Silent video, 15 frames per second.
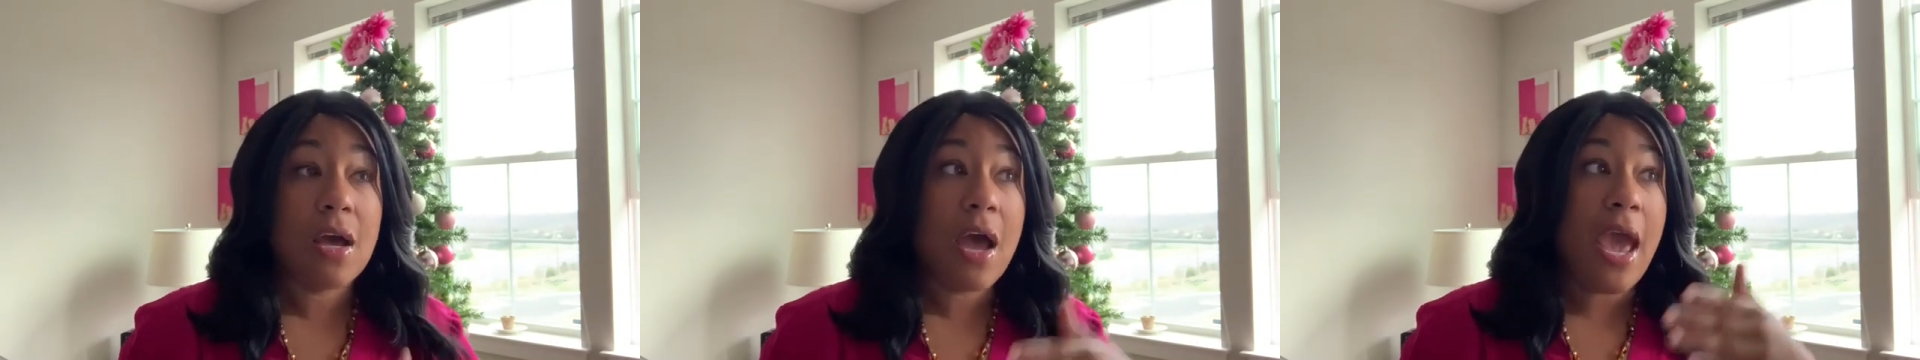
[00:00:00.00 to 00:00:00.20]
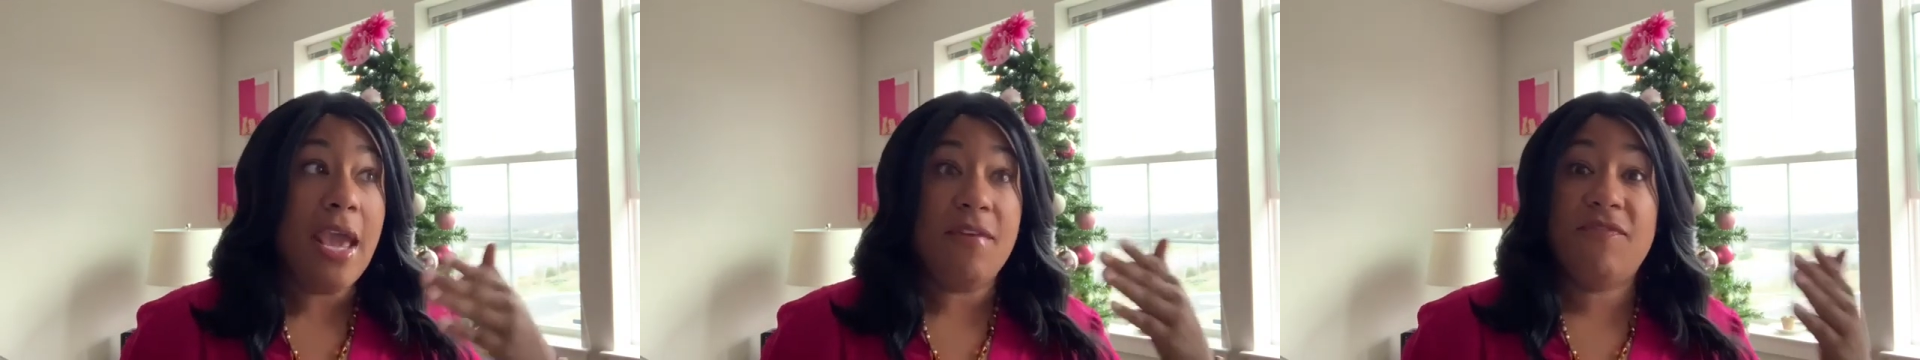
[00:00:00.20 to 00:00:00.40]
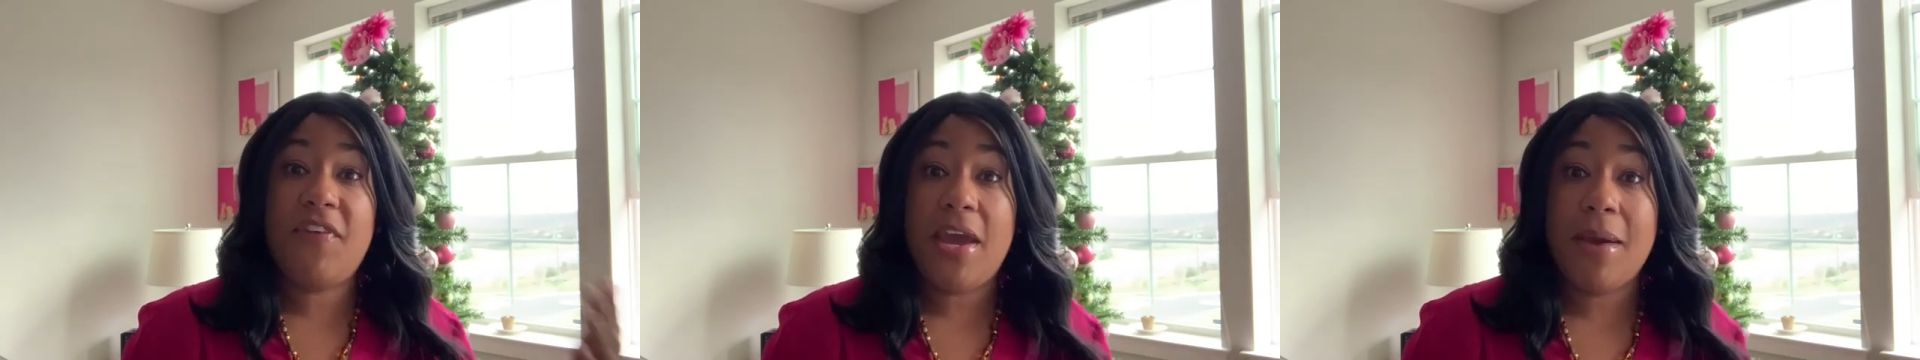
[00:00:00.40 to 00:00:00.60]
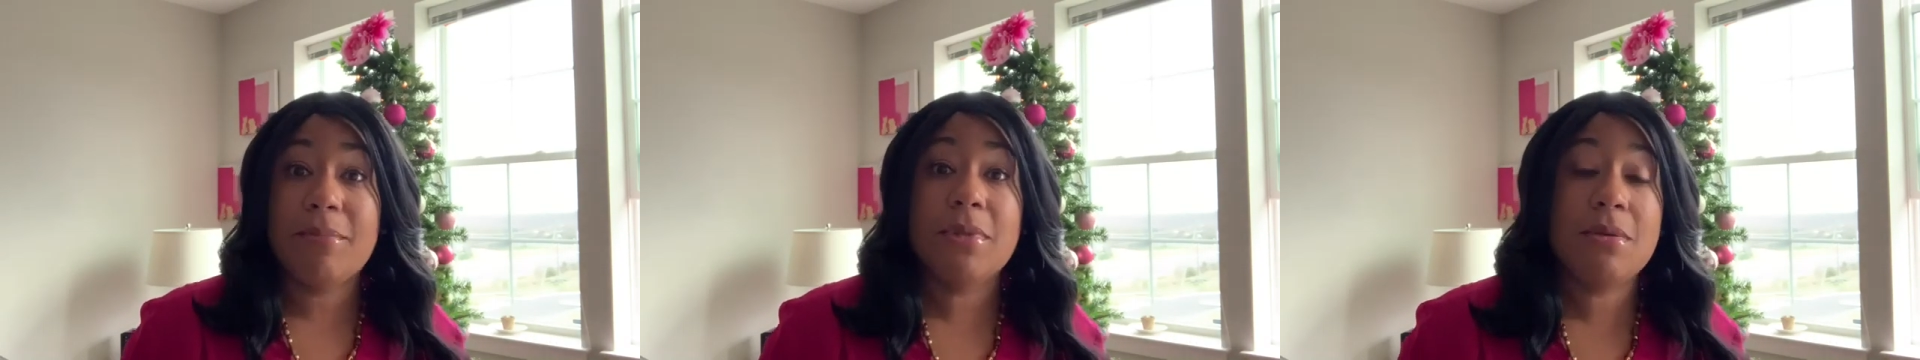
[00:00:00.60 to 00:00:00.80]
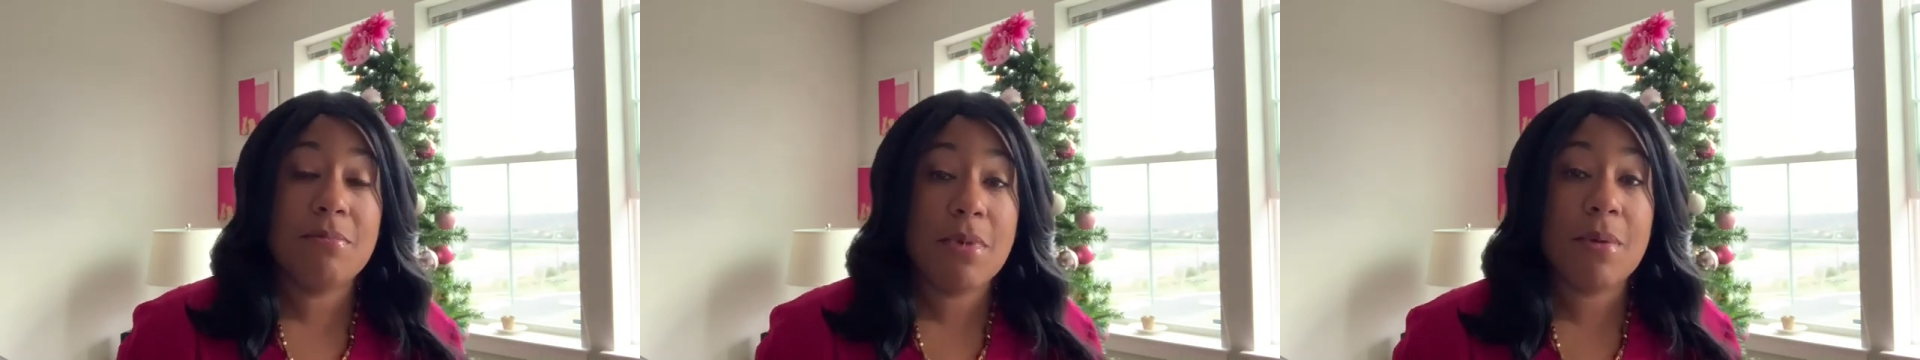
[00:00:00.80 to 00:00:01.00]
a
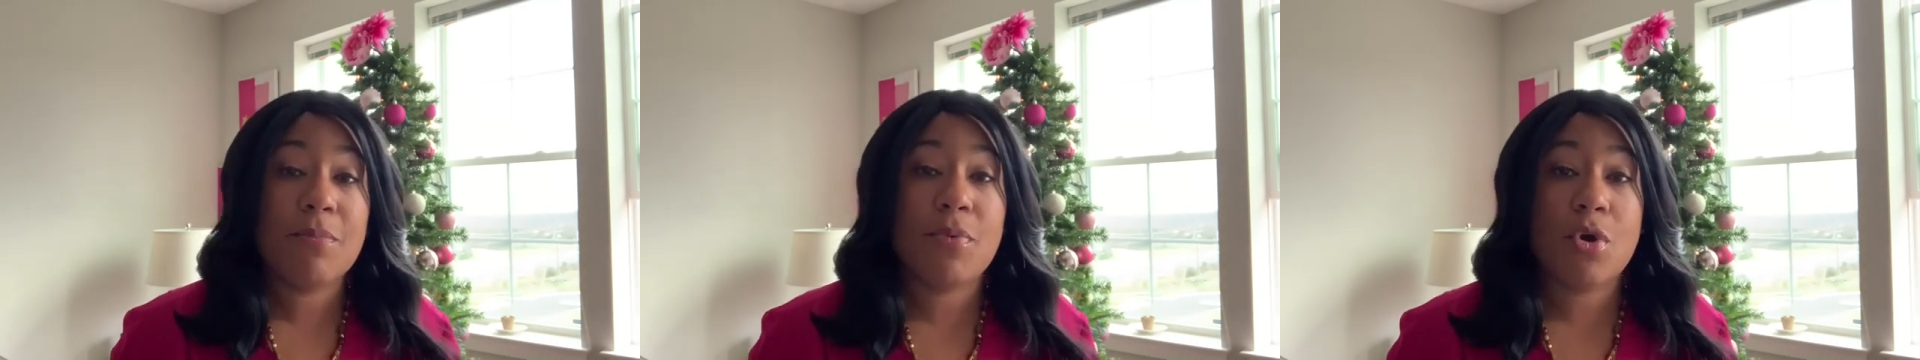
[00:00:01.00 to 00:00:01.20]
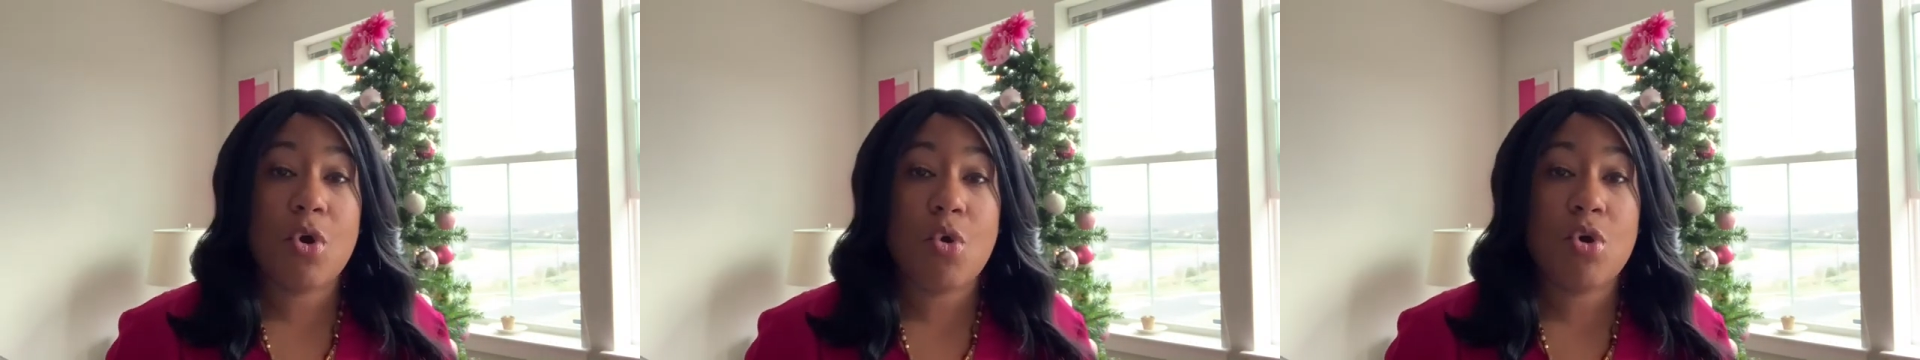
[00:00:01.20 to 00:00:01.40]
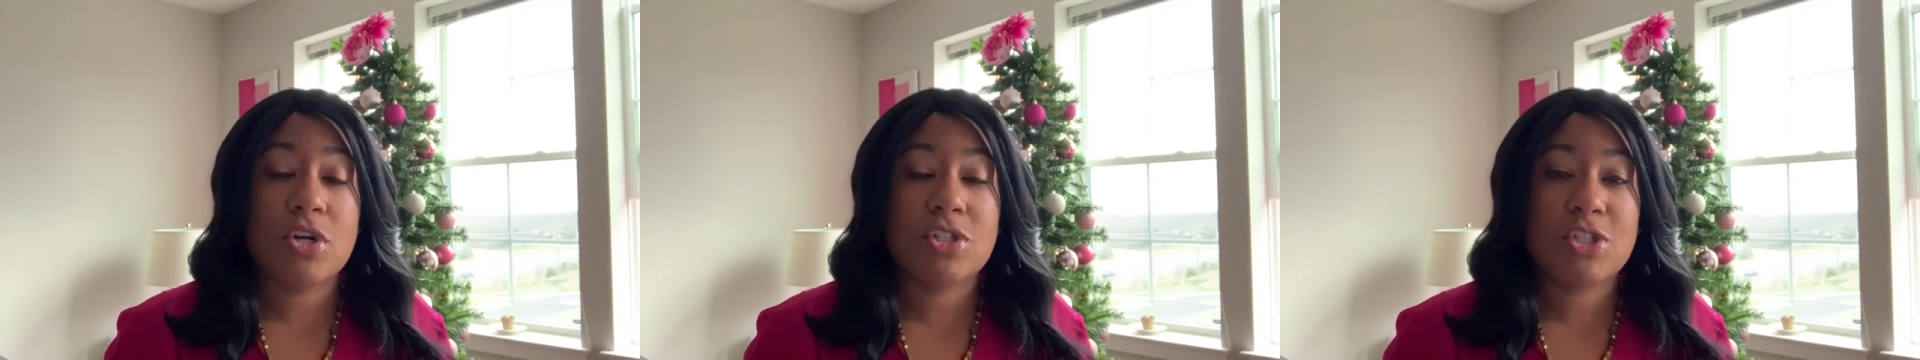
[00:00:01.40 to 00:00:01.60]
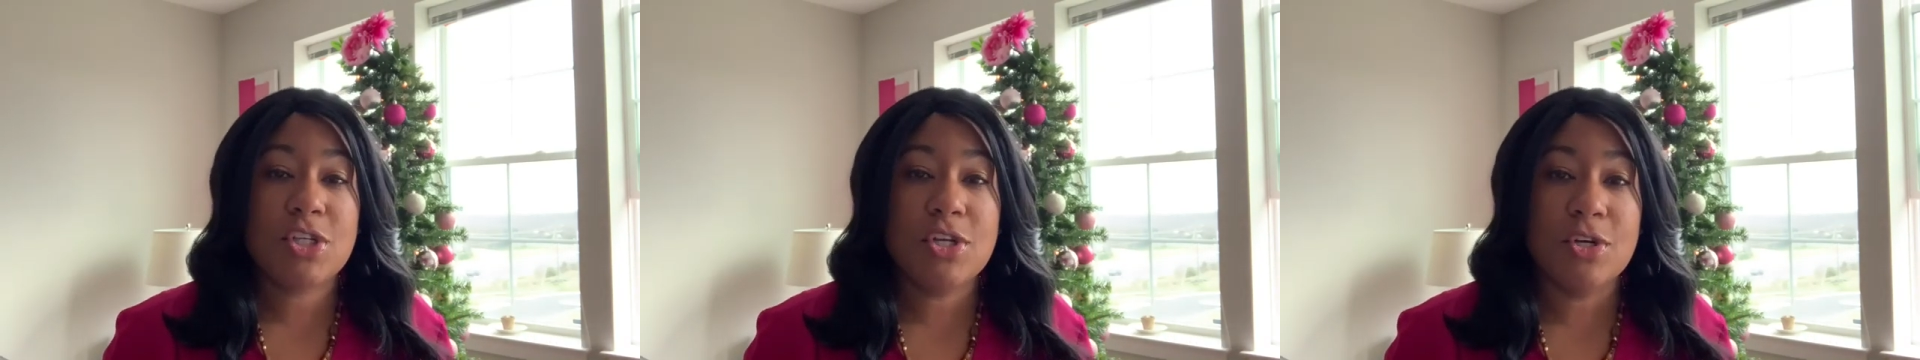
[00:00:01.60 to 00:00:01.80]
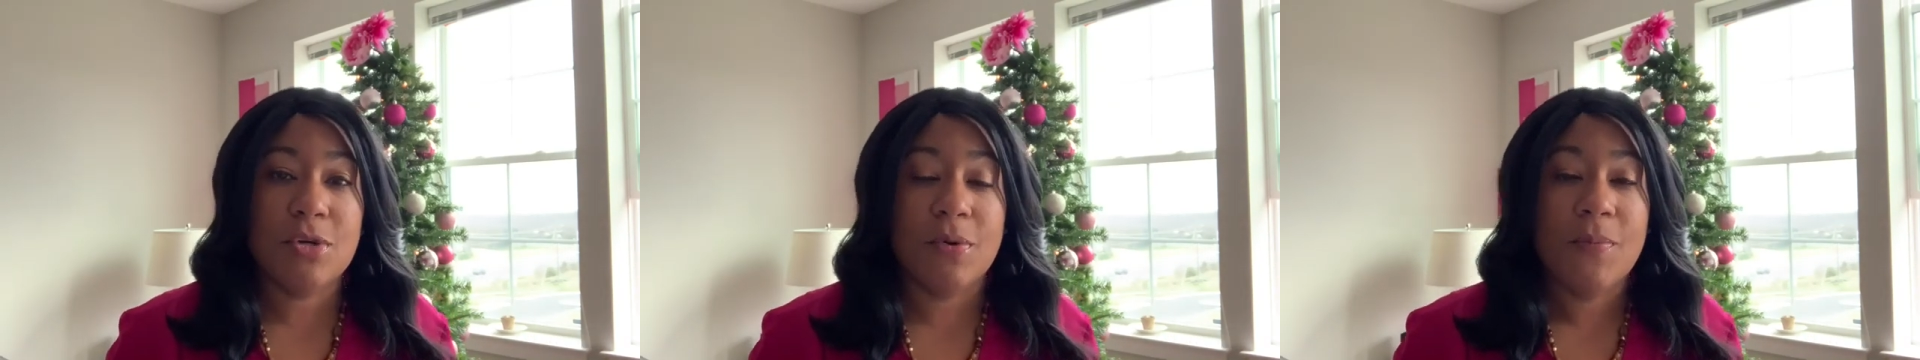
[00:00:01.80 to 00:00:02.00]
family member or
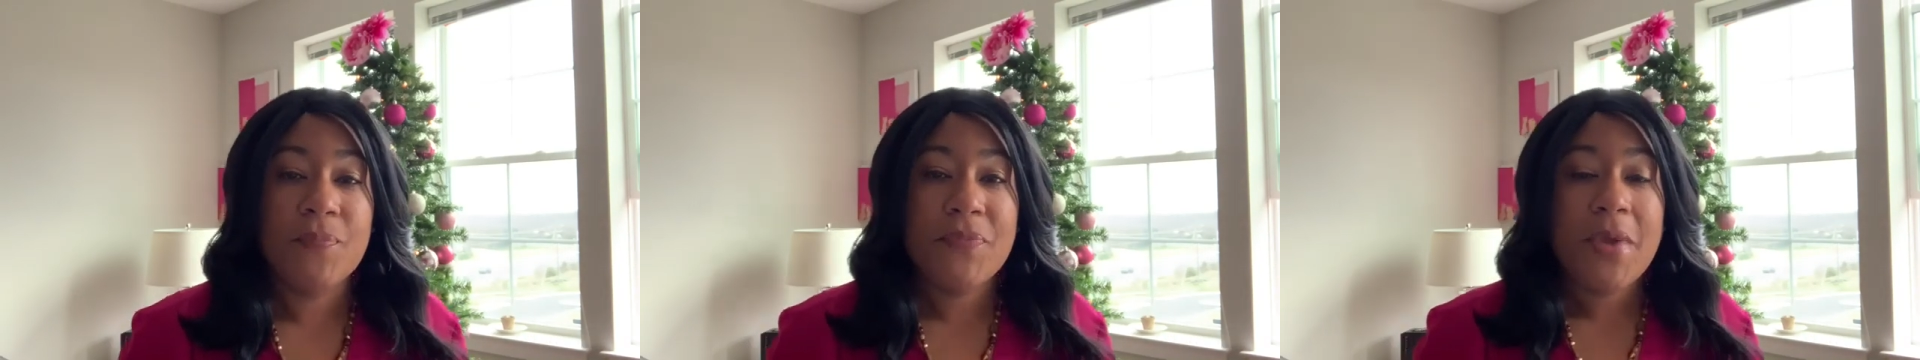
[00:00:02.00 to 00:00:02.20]
two.